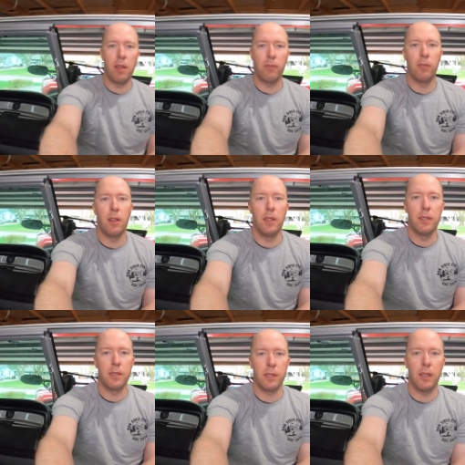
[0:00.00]
wife
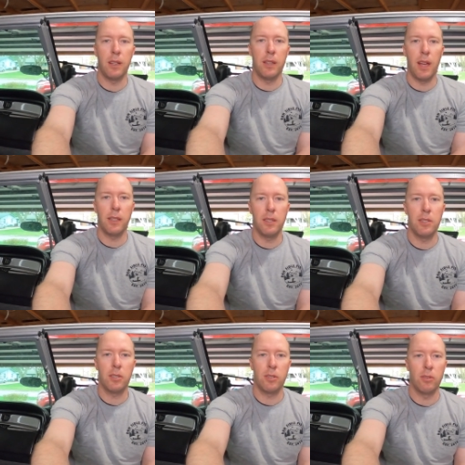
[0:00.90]
runs an
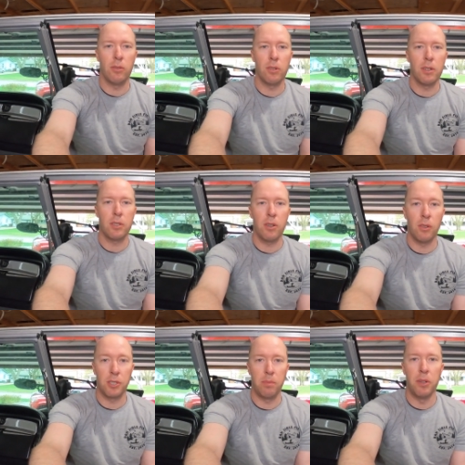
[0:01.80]
Etsy store. It's
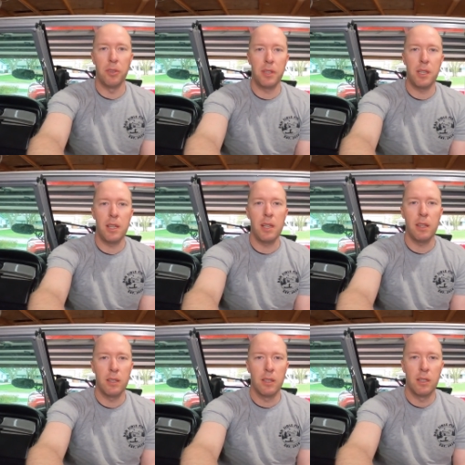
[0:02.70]
called Spill the
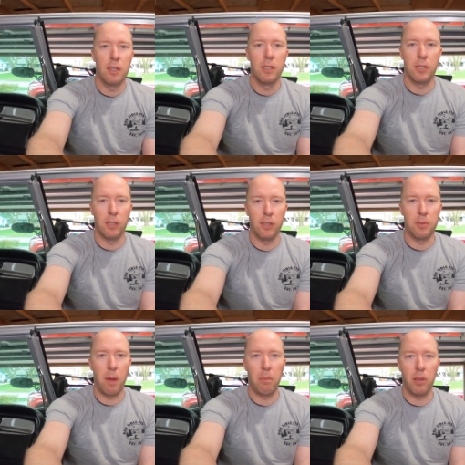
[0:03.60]
Tea. So
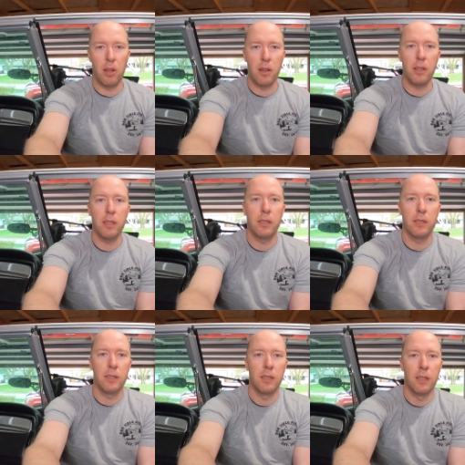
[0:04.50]
there's my plug.
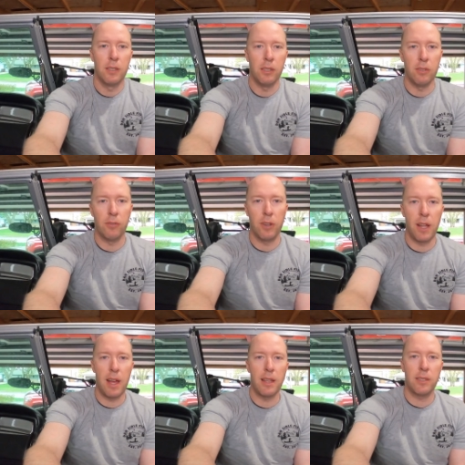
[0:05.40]
No
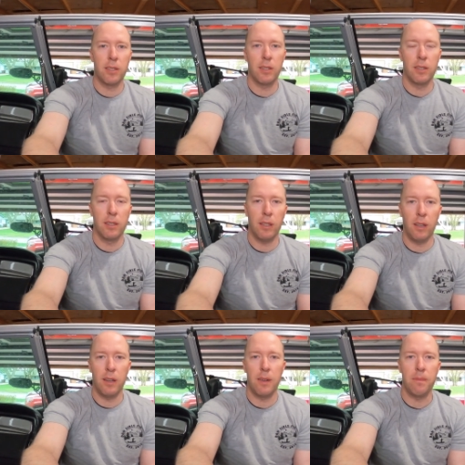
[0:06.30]
free ads.
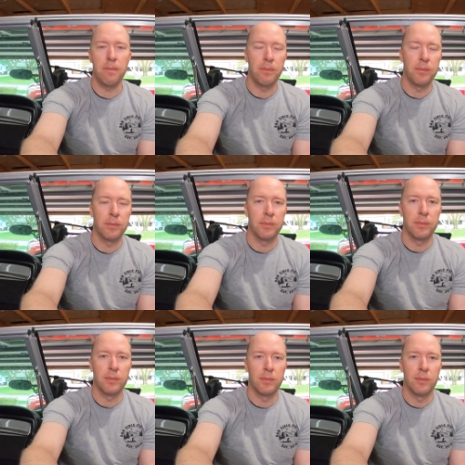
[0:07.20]
But
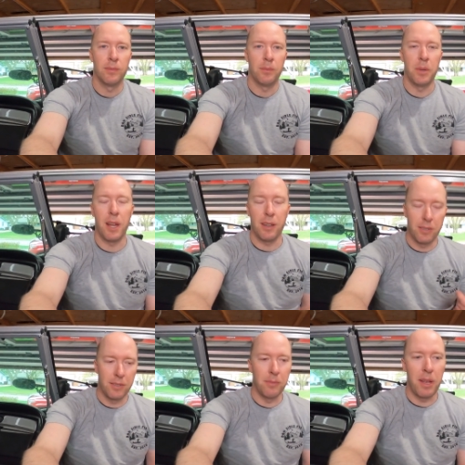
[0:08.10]
yeah,
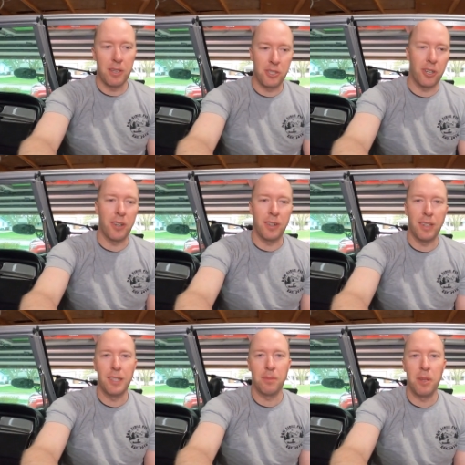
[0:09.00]
made a shirt.
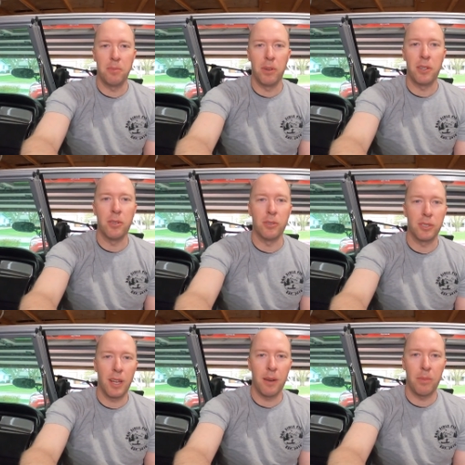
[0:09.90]
It's pretty cool.
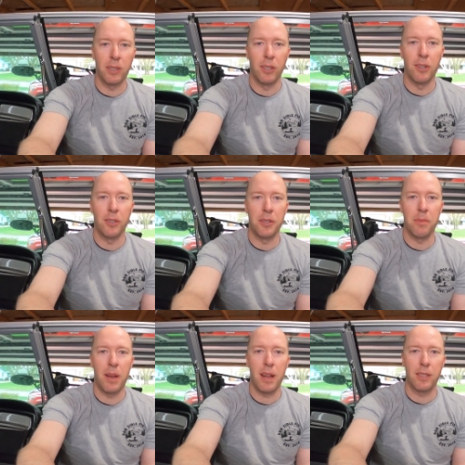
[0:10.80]
It's got a big logo on
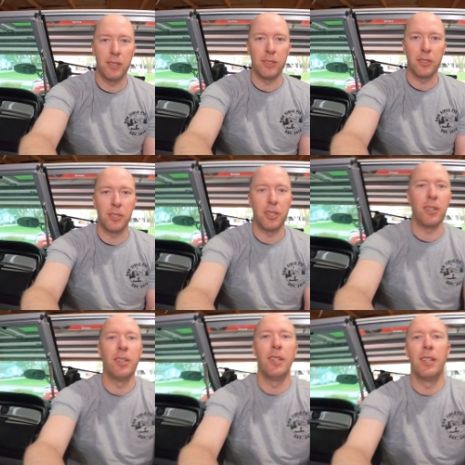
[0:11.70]
the back too.
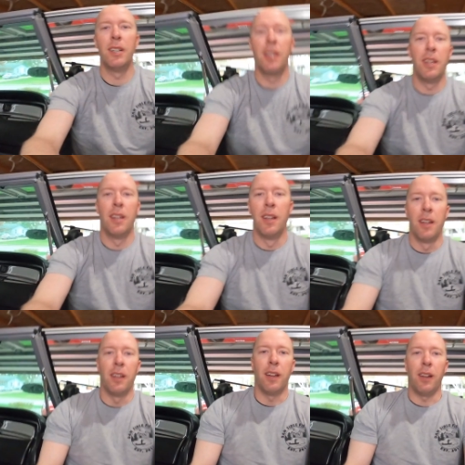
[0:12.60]
So
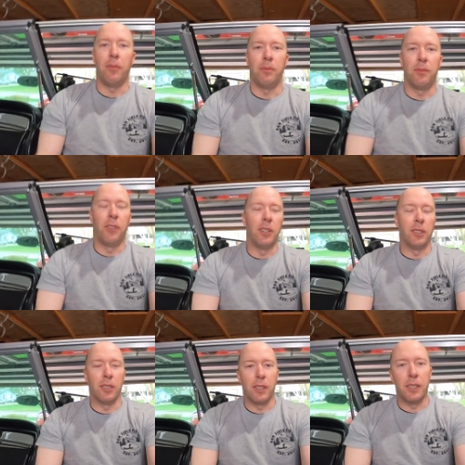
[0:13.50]

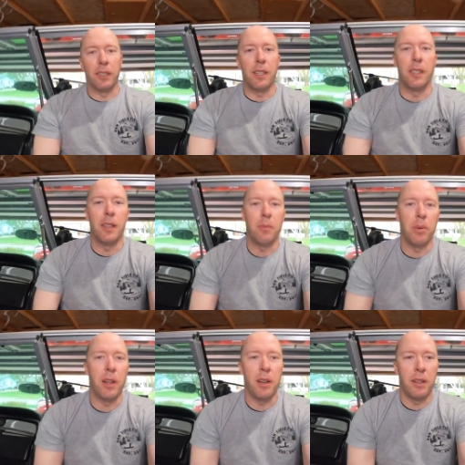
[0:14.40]
fun little thing they
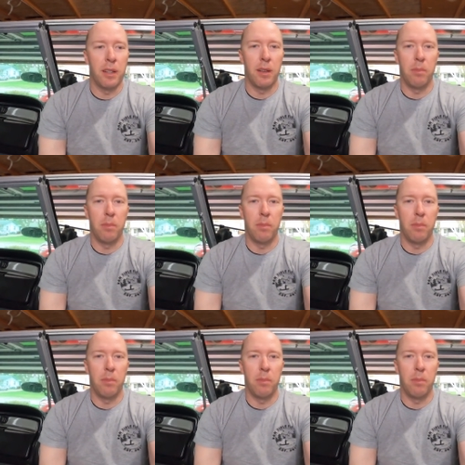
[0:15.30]
did. But